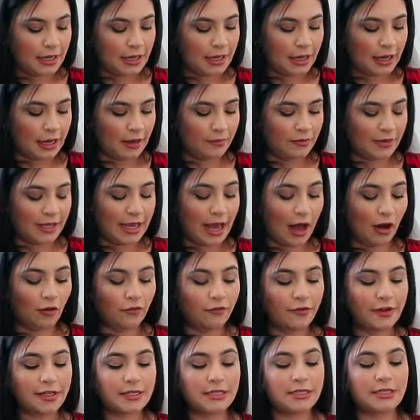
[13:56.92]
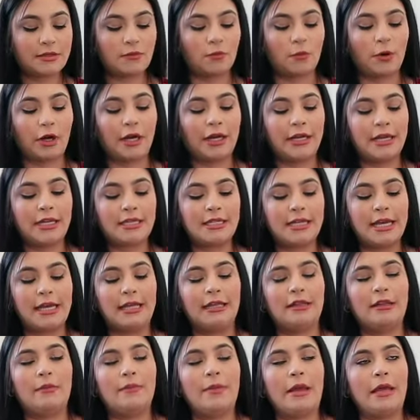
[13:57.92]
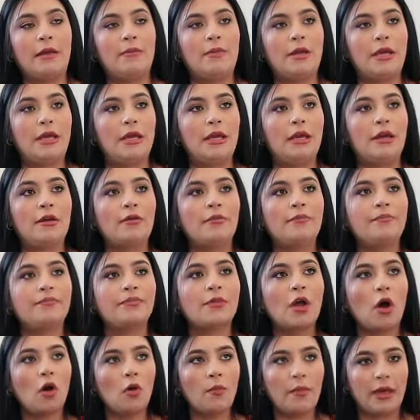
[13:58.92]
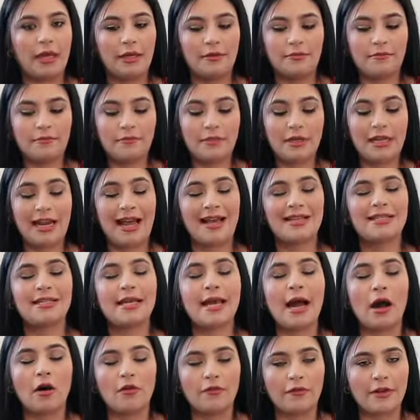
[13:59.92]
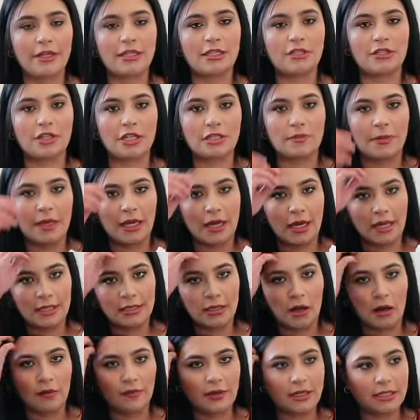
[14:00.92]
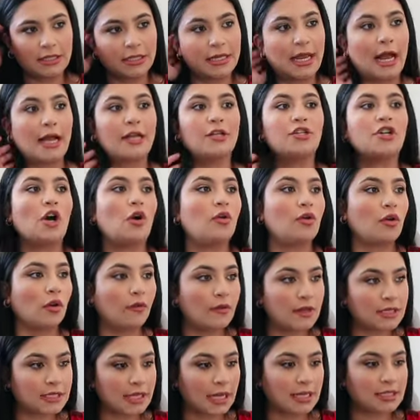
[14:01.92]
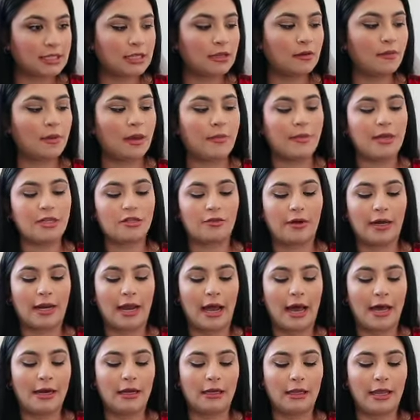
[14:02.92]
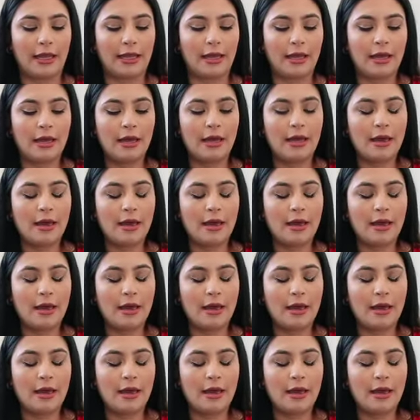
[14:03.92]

outfits we're gonna take the baby home in. And I say outfits just because obviously I don't know the sex of the baby, so I had to like